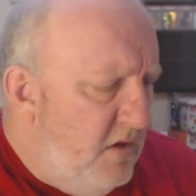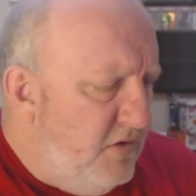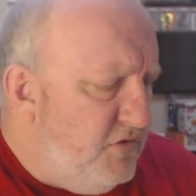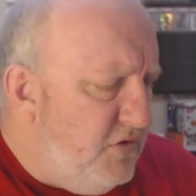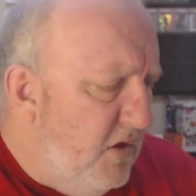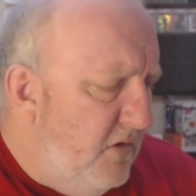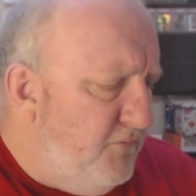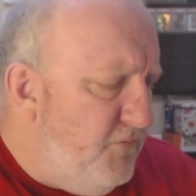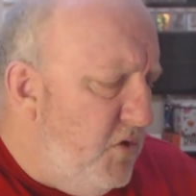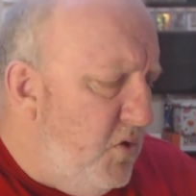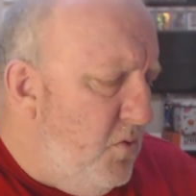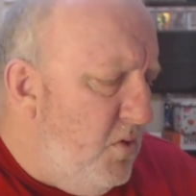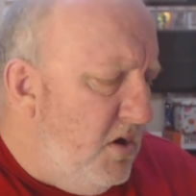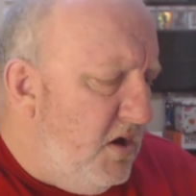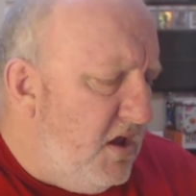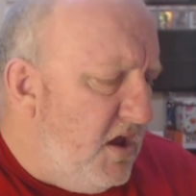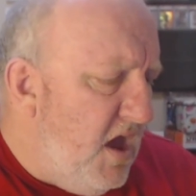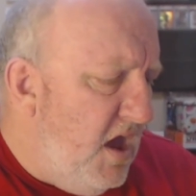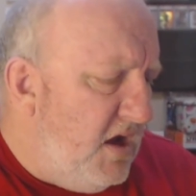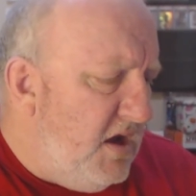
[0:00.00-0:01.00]
So if you
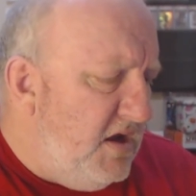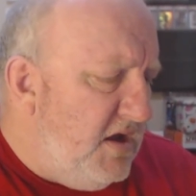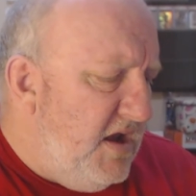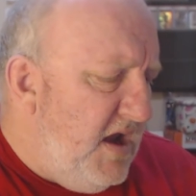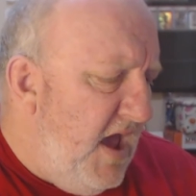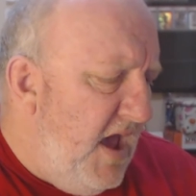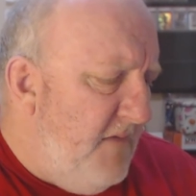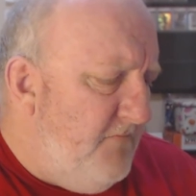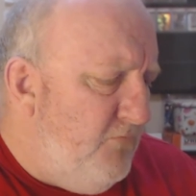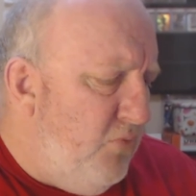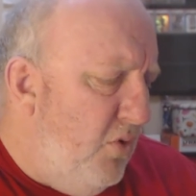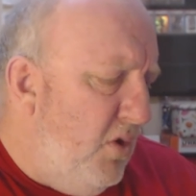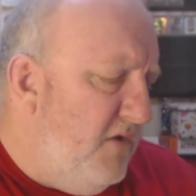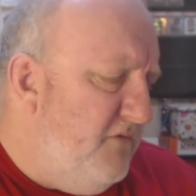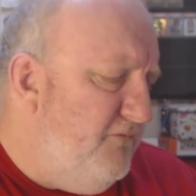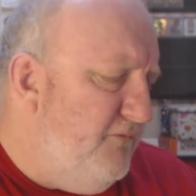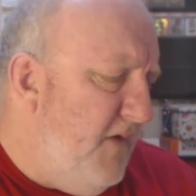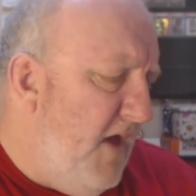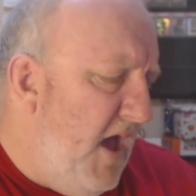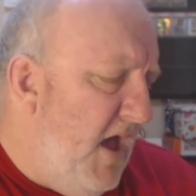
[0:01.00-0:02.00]
would have got a
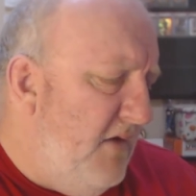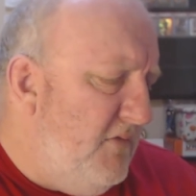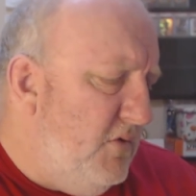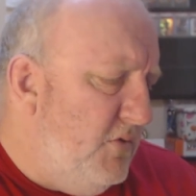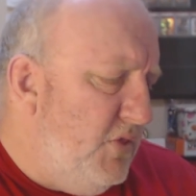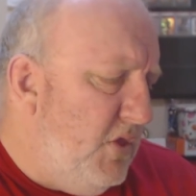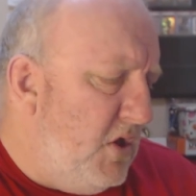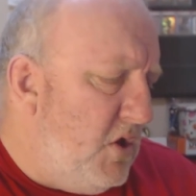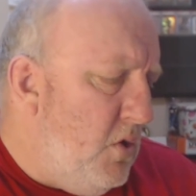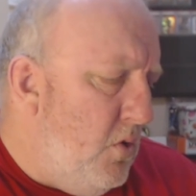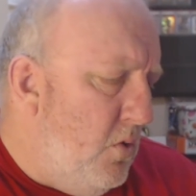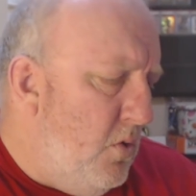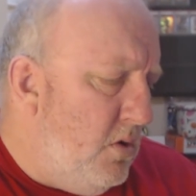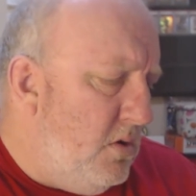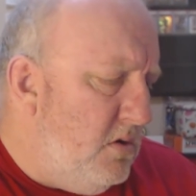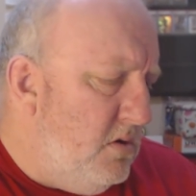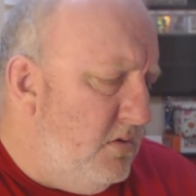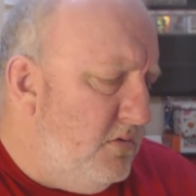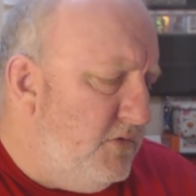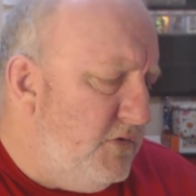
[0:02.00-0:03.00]
9.5 on the
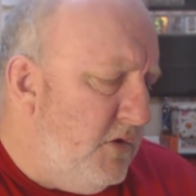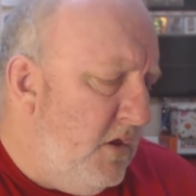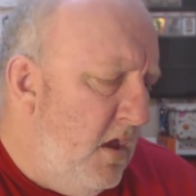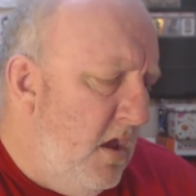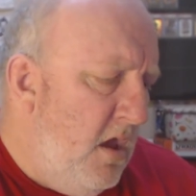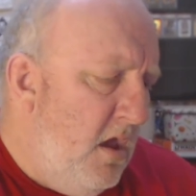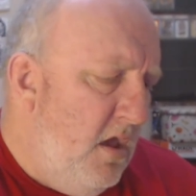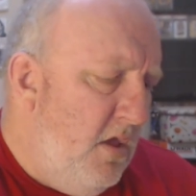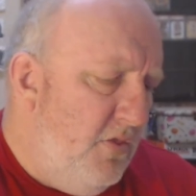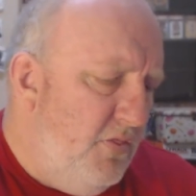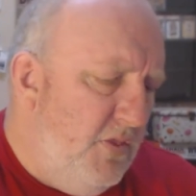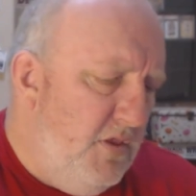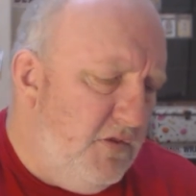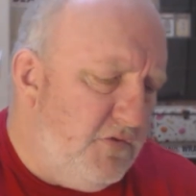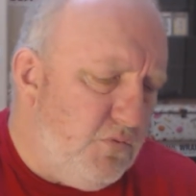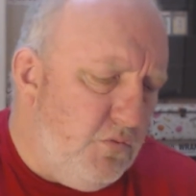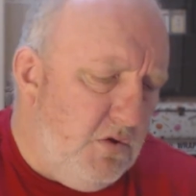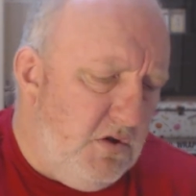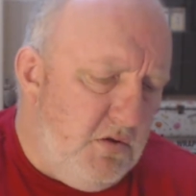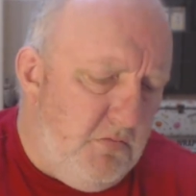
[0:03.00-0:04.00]
corners,
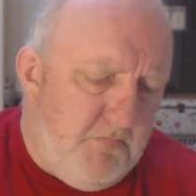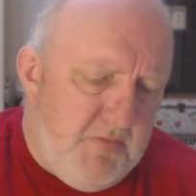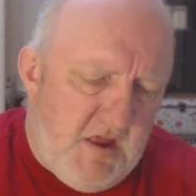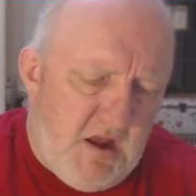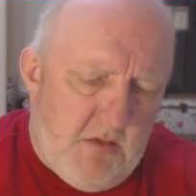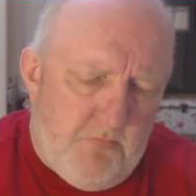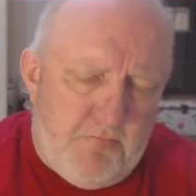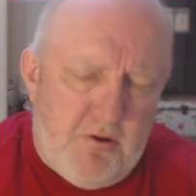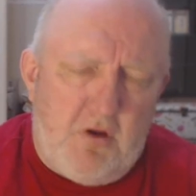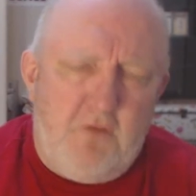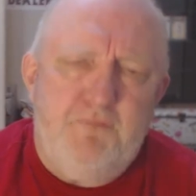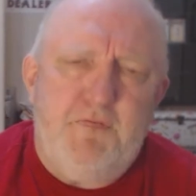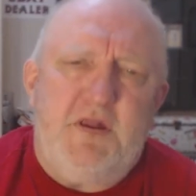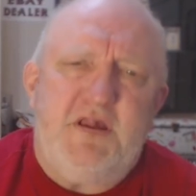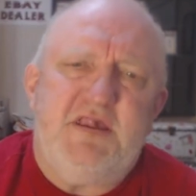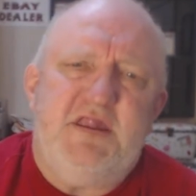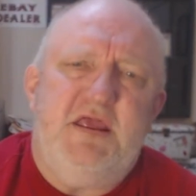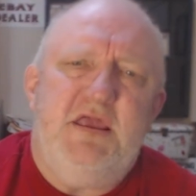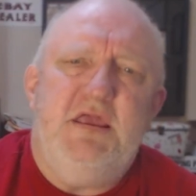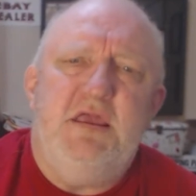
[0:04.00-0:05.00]
this would have been a
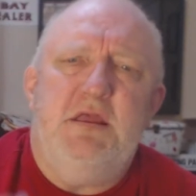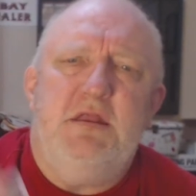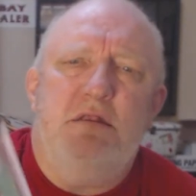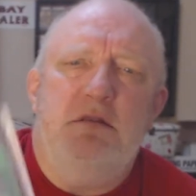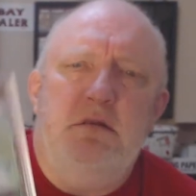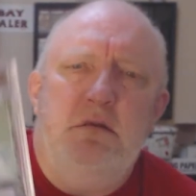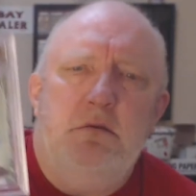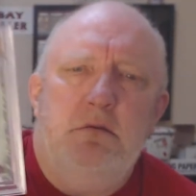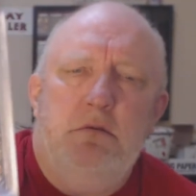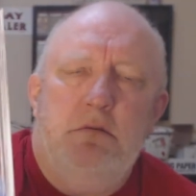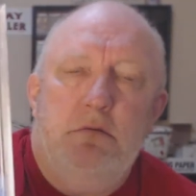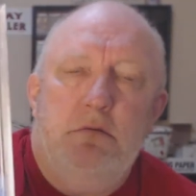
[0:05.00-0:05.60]
perfect 10.